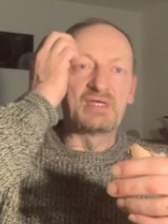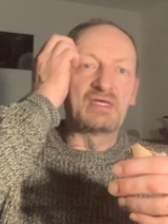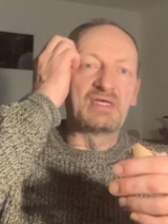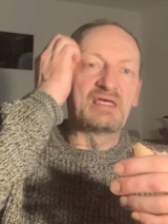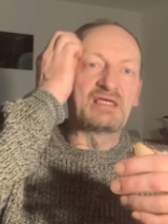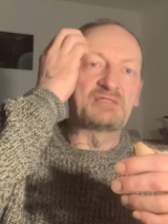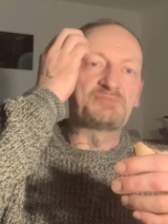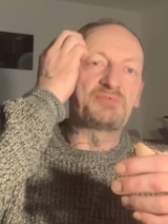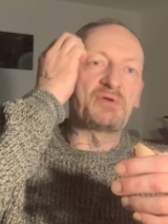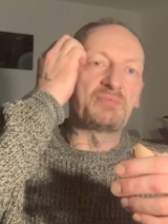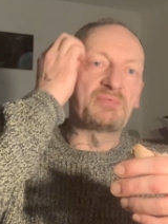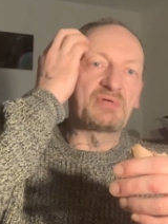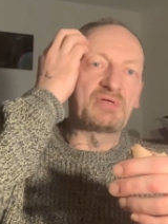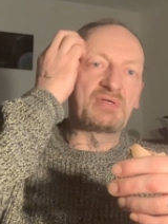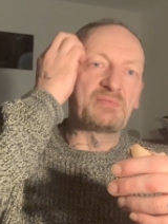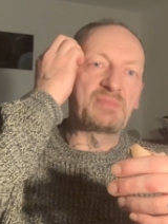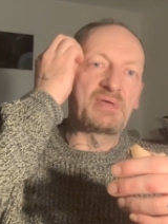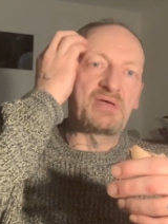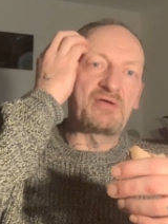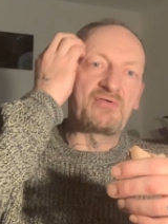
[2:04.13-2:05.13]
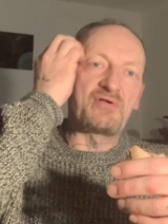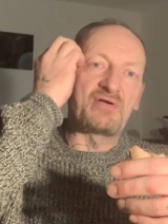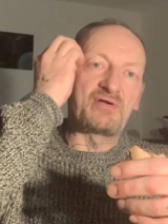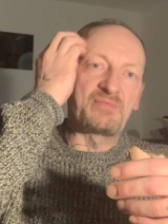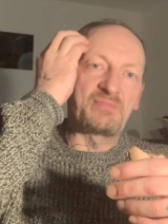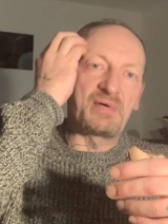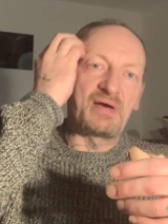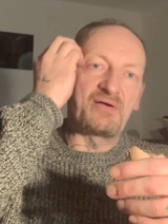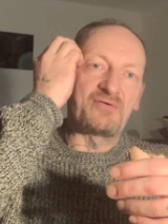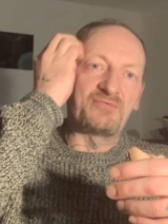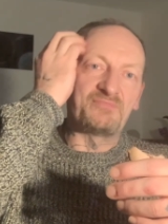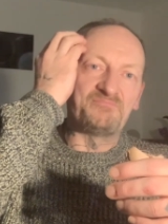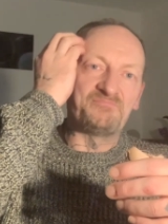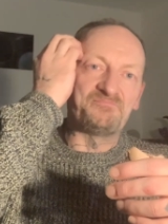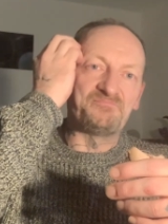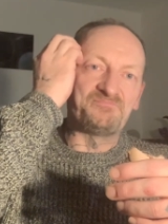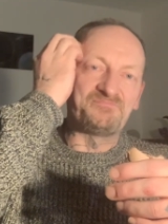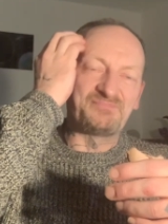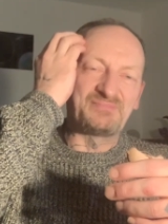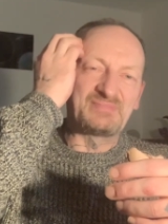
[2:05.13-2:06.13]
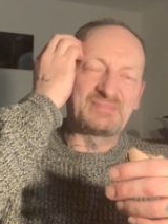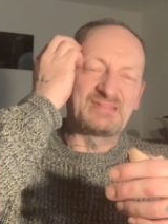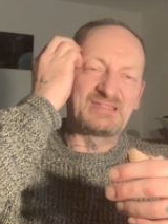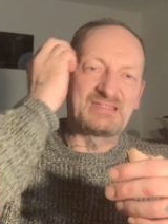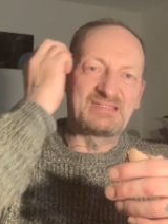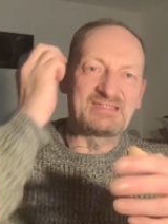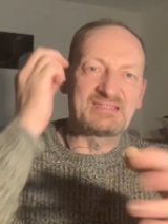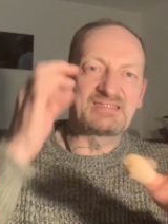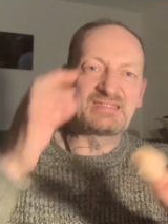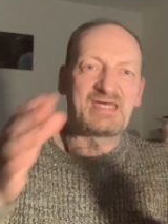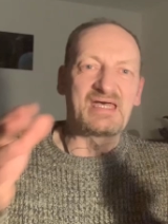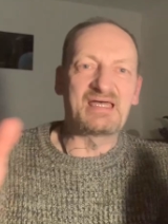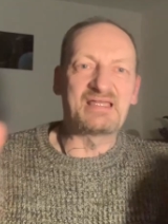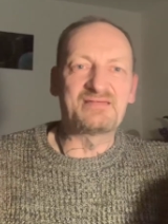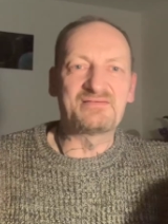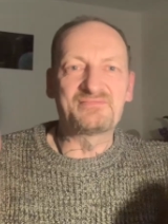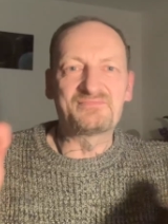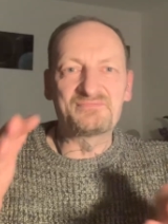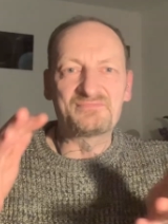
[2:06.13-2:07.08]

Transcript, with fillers: It's probably gonna be around about 10,